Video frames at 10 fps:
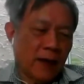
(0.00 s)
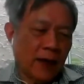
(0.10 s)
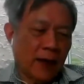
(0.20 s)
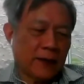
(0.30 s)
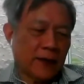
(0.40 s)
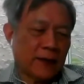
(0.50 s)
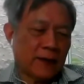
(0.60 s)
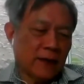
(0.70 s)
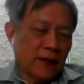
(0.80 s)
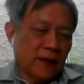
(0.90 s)
I think
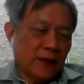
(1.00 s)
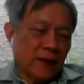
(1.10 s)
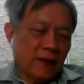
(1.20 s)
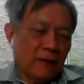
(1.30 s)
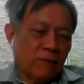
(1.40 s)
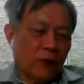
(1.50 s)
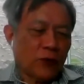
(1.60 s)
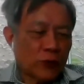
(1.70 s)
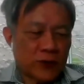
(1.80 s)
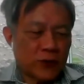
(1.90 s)
for
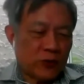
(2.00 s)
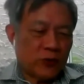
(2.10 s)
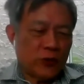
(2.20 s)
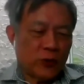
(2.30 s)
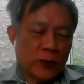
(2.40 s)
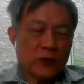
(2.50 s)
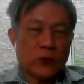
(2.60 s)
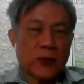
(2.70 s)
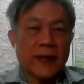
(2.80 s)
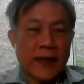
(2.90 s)
those students who
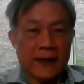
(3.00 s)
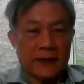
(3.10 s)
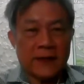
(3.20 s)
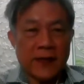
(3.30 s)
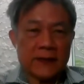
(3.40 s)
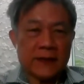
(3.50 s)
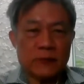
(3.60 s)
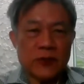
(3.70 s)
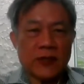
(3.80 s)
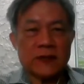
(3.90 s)
can't handle the 8
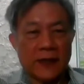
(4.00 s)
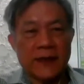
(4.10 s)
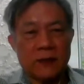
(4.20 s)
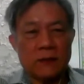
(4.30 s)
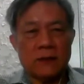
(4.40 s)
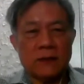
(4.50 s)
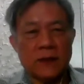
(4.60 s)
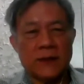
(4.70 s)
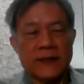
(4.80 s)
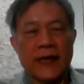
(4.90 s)
subjects, I think
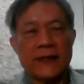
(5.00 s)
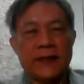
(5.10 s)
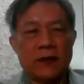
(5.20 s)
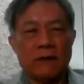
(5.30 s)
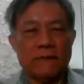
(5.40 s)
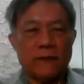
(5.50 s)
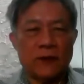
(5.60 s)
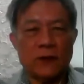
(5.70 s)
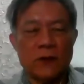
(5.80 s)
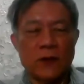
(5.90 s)
this idea of
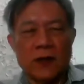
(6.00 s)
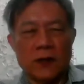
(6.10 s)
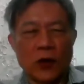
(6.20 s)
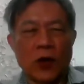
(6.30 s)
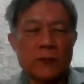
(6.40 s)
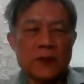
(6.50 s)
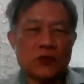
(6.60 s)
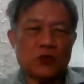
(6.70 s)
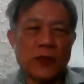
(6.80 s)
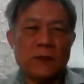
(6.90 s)
a normal
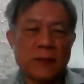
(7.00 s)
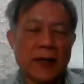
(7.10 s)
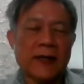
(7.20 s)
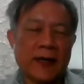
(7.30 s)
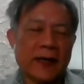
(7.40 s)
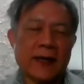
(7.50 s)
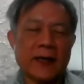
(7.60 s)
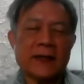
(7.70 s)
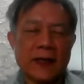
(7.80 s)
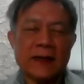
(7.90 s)
stream,
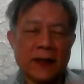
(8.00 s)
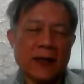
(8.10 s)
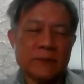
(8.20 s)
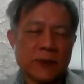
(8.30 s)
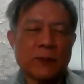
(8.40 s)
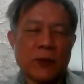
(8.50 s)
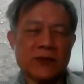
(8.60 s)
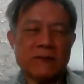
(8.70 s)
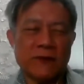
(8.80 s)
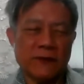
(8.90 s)
I'm
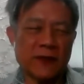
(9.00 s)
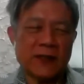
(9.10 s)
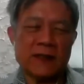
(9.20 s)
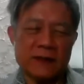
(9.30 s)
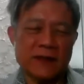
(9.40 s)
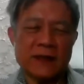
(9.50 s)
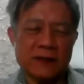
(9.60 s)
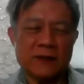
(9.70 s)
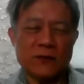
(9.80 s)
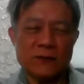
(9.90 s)
supportive of it. That
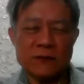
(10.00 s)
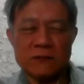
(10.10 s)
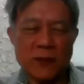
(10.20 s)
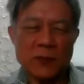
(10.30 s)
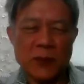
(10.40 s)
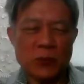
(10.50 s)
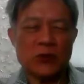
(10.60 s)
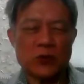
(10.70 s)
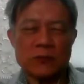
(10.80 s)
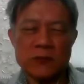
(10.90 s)
maybe we
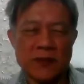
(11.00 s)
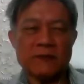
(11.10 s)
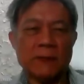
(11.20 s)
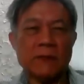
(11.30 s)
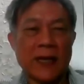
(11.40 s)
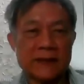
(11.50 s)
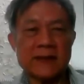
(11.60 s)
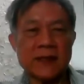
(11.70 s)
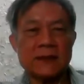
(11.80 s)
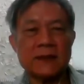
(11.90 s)
should give them less
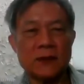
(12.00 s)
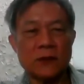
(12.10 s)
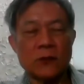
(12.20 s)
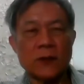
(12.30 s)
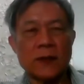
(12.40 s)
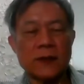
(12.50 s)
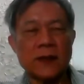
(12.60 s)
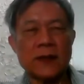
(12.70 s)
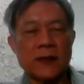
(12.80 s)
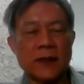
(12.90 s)
and
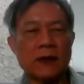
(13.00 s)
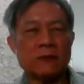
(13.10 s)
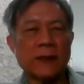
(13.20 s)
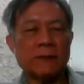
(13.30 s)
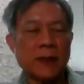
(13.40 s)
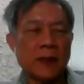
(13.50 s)
and allow them.